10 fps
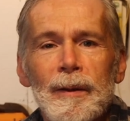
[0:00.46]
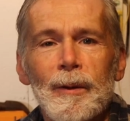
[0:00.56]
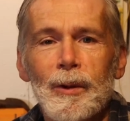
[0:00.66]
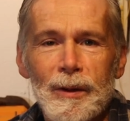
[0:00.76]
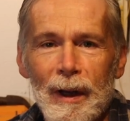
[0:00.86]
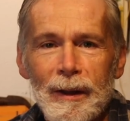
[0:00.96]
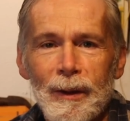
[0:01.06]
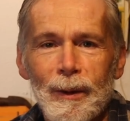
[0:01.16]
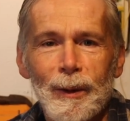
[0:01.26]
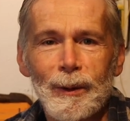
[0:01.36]
To start
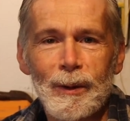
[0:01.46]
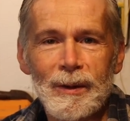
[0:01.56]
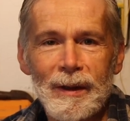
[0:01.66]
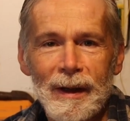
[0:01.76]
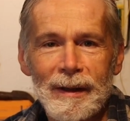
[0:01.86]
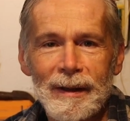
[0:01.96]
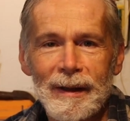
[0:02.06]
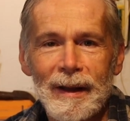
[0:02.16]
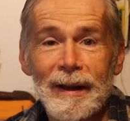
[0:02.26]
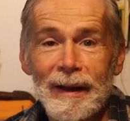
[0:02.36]
or not to start?
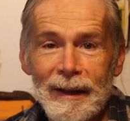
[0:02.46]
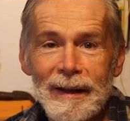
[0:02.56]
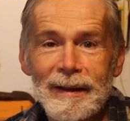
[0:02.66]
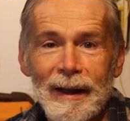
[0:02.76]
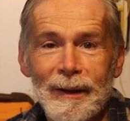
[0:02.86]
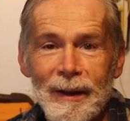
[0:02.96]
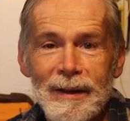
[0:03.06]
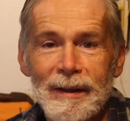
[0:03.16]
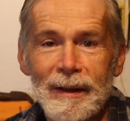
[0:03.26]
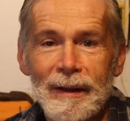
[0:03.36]
That is the
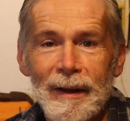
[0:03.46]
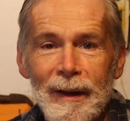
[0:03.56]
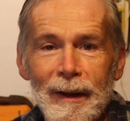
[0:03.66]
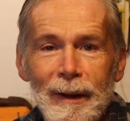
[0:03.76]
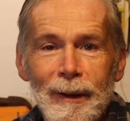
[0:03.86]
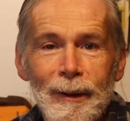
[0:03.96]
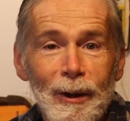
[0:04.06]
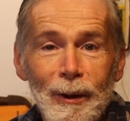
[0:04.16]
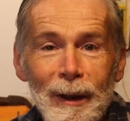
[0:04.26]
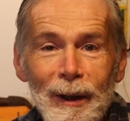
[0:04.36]
question. You
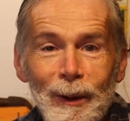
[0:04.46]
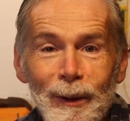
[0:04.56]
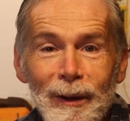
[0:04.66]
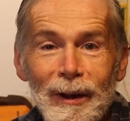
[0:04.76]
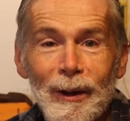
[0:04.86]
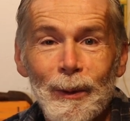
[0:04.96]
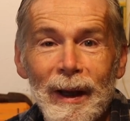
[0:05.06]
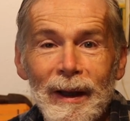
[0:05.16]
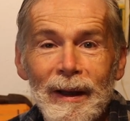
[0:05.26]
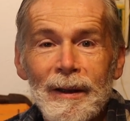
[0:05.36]
are well on your
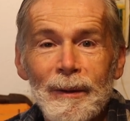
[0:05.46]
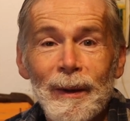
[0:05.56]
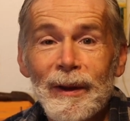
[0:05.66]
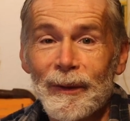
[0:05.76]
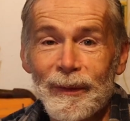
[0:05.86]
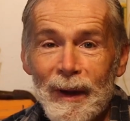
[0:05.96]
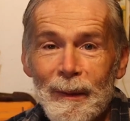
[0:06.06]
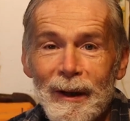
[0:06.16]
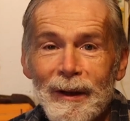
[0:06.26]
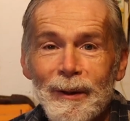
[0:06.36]
way with the
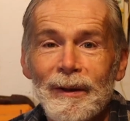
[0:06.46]
family